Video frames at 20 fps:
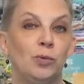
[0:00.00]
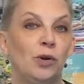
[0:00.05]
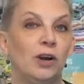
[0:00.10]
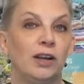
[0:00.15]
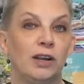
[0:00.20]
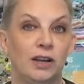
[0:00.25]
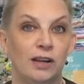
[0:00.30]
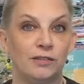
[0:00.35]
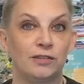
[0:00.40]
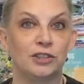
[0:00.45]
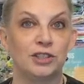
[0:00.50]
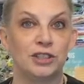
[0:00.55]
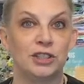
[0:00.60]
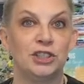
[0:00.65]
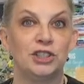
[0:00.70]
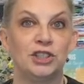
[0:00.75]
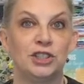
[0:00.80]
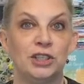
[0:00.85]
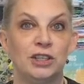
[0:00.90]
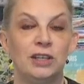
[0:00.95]
want cover
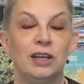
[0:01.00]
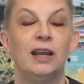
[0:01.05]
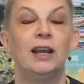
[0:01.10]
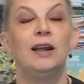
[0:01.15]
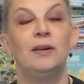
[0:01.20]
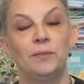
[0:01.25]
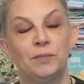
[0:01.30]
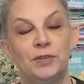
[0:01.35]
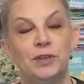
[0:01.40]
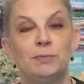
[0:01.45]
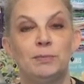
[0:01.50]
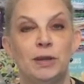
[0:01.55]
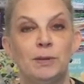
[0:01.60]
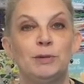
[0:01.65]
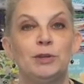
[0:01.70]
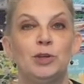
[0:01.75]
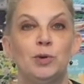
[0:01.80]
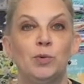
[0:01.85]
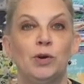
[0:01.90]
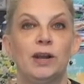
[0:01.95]
stitching, mm -hmm. then
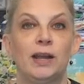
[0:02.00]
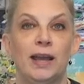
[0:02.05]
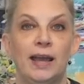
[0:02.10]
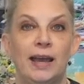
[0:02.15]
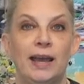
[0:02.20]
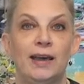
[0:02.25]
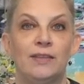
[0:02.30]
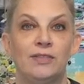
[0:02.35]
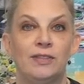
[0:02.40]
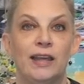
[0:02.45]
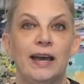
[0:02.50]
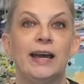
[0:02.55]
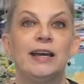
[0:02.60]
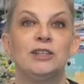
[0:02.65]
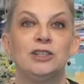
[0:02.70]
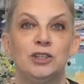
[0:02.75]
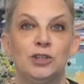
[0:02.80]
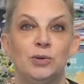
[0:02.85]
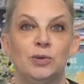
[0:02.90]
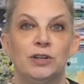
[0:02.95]
maybe you want to add that
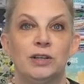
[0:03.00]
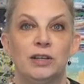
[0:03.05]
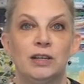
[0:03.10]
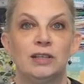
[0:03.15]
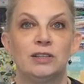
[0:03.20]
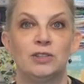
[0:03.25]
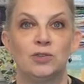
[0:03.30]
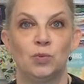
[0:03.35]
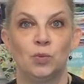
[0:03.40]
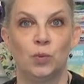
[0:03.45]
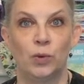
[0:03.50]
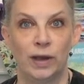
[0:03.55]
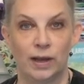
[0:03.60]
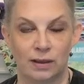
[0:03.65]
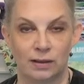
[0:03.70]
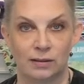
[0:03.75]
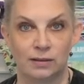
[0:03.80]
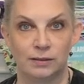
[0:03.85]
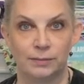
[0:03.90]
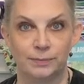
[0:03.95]
to it as
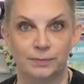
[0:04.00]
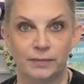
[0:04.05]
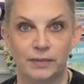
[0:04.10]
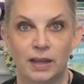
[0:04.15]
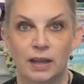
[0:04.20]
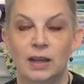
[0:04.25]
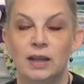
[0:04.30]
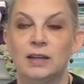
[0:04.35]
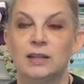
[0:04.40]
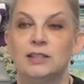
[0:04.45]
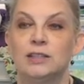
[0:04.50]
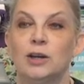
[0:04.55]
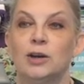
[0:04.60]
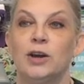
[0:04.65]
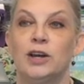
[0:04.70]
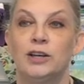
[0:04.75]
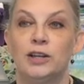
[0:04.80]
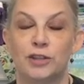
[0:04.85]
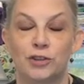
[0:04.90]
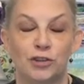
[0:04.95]
well. Okay. So
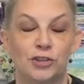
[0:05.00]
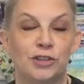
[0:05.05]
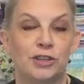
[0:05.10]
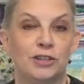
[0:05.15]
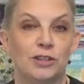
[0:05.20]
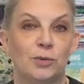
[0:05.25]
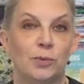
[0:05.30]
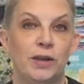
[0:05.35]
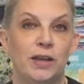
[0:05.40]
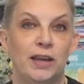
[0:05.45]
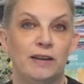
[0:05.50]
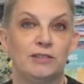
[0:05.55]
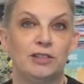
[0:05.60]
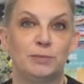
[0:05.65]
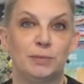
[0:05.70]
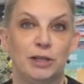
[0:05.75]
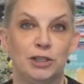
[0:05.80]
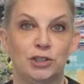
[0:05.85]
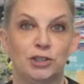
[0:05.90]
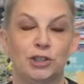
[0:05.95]
another thing that we have
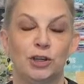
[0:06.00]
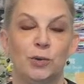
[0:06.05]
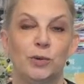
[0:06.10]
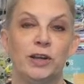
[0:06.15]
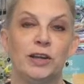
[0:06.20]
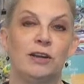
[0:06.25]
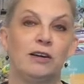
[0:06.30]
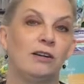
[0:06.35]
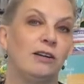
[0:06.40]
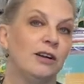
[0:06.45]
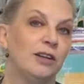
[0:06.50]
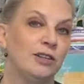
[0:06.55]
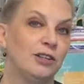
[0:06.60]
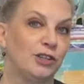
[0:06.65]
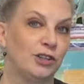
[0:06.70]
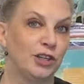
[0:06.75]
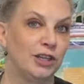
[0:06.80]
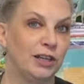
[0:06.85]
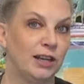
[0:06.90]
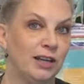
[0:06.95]
special going on
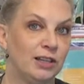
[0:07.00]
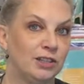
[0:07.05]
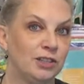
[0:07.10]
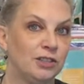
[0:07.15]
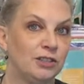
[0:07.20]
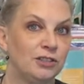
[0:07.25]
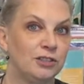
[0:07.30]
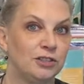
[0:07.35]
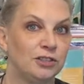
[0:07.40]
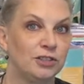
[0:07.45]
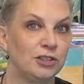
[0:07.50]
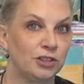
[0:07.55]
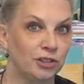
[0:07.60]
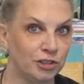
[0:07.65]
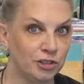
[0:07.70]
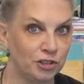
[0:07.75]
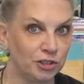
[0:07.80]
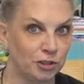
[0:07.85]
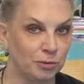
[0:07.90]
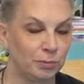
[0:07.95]
during National
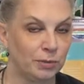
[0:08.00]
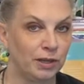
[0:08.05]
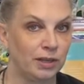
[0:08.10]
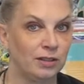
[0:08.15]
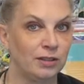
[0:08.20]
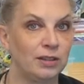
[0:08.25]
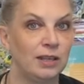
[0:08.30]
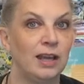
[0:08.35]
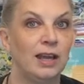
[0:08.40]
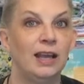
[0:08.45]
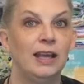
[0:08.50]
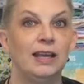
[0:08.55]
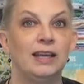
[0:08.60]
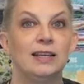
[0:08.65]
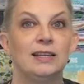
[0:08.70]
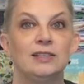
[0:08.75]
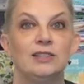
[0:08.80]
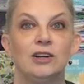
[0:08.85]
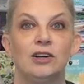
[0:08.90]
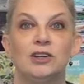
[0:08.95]
Serger Month
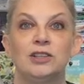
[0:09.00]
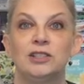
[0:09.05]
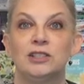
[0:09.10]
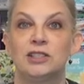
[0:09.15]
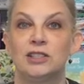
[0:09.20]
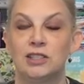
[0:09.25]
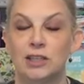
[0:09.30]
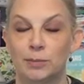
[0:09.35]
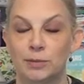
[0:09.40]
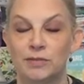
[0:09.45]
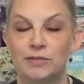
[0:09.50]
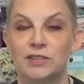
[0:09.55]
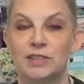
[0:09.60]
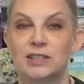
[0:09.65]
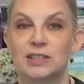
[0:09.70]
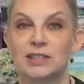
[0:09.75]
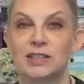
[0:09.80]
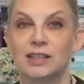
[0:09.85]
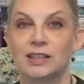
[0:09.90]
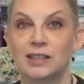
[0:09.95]
is on some of the
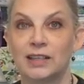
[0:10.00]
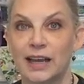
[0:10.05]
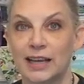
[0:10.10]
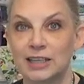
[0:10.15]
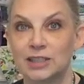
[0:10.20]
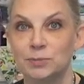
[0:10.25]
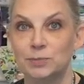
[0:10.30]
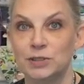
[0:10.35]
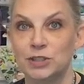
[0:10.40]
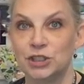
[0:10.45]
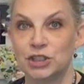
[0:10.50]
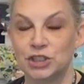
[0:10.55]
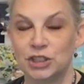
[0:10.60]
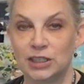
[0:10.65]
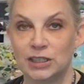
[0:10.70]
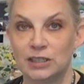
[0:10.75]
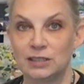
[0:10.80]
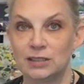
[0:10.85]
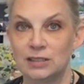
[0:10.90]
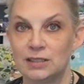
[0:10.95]
select
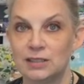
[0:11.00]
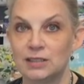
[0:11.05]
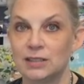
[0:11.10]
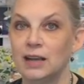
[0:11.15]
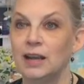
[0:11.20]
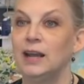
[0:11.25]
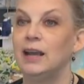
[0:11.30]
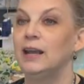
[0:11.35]
machines